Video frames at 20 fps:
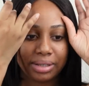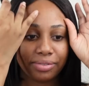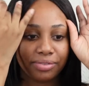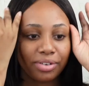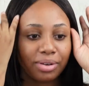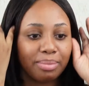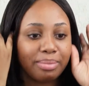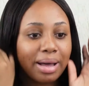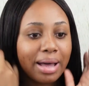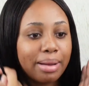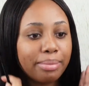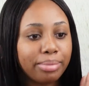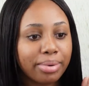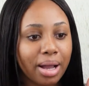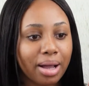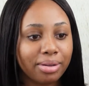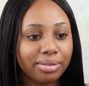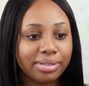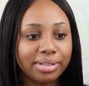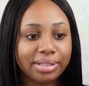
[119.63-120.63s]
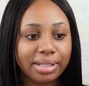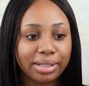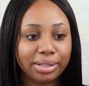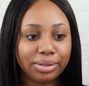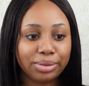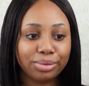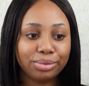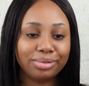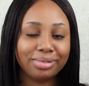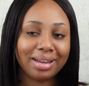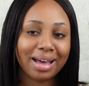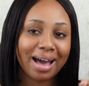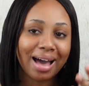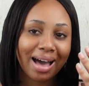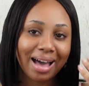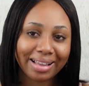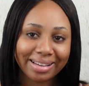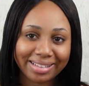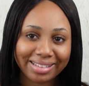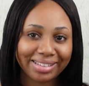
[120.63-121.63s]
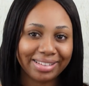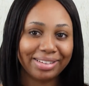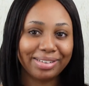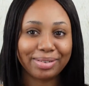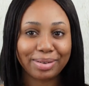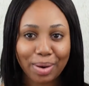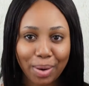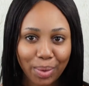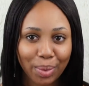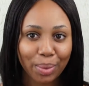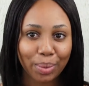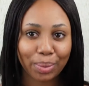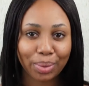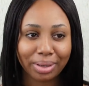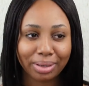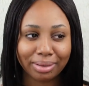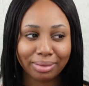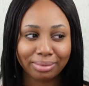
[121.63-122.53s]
For my brows, they do not grow.